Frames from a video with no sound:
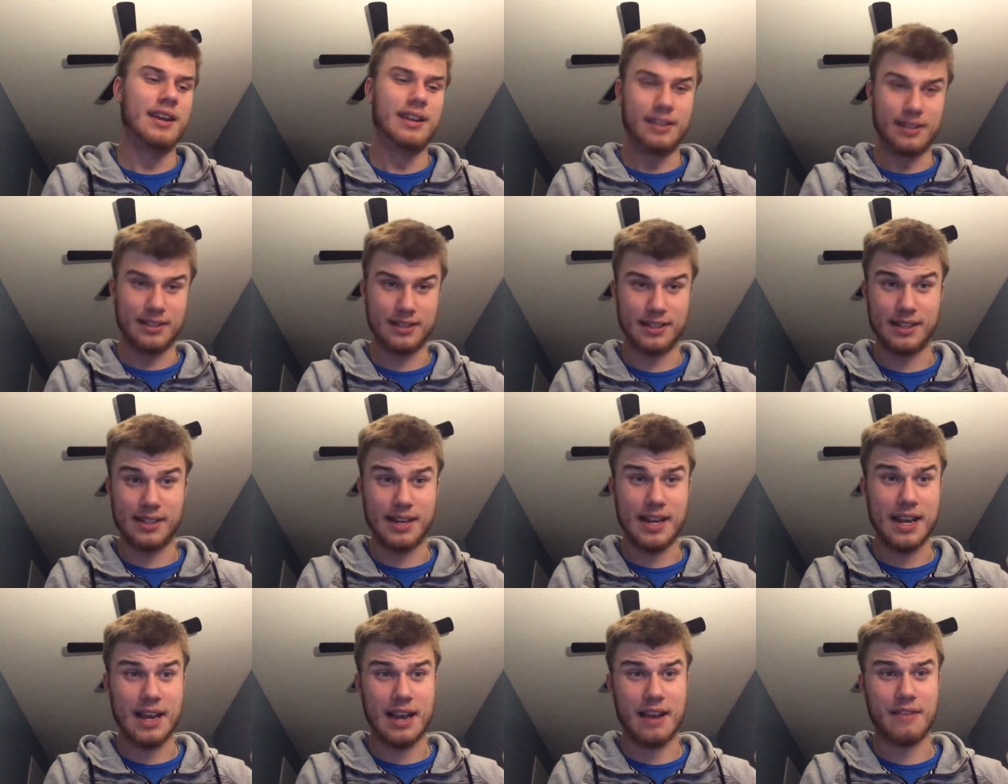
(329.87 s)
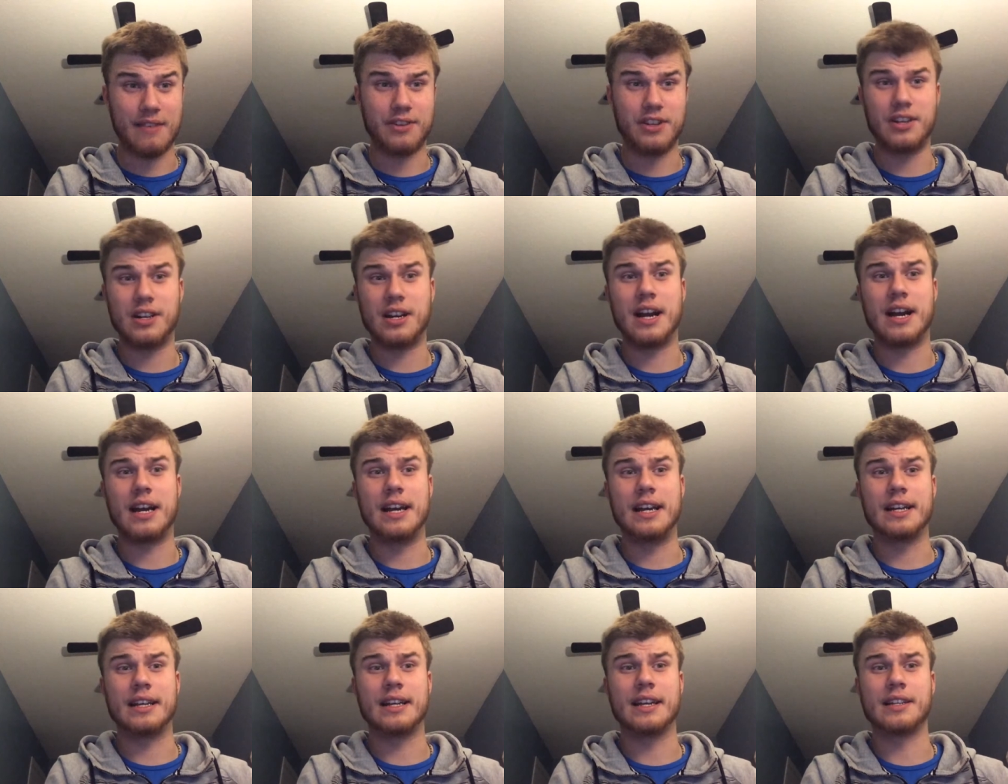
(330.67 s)
because the day after
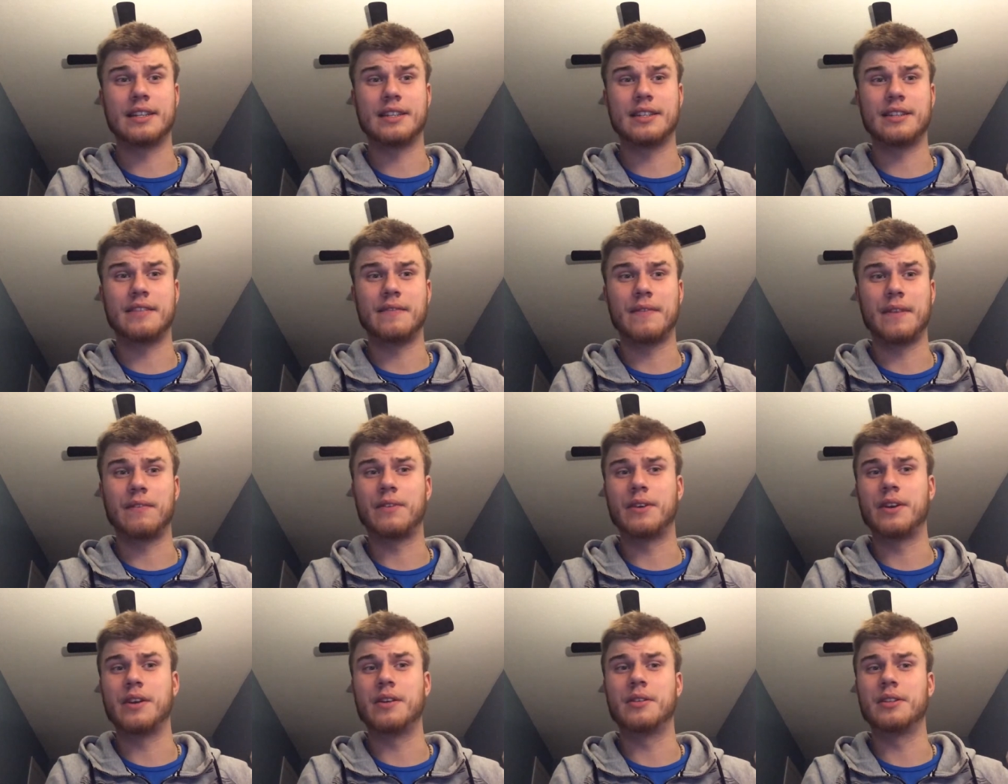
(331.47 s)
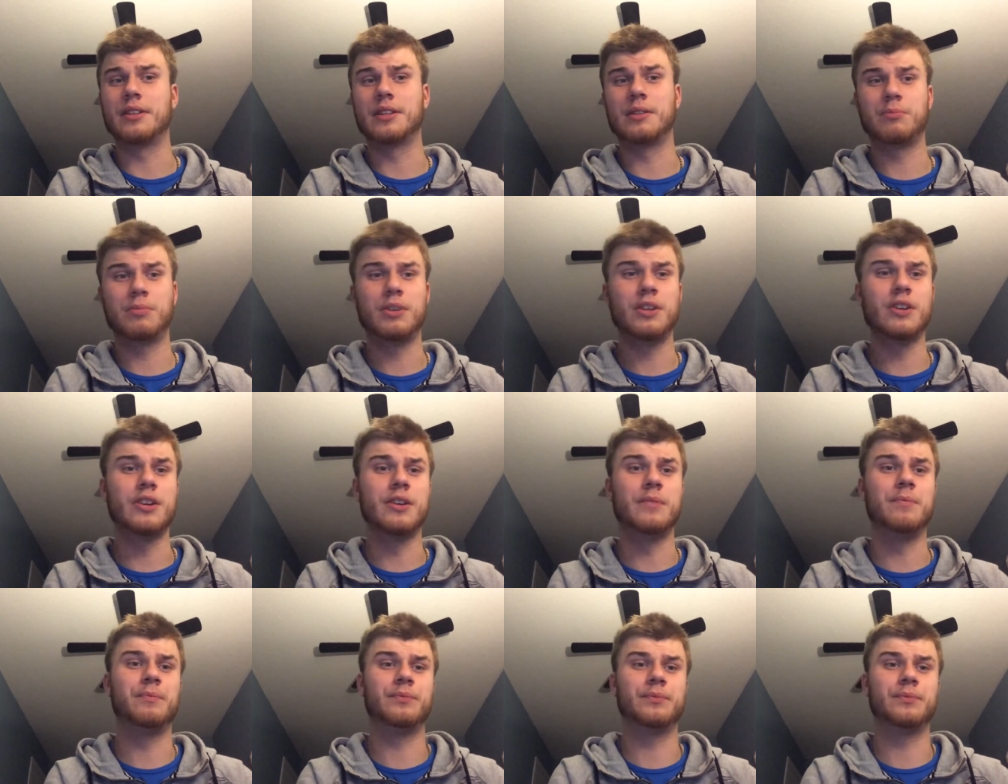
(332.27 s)
I get something for the computer.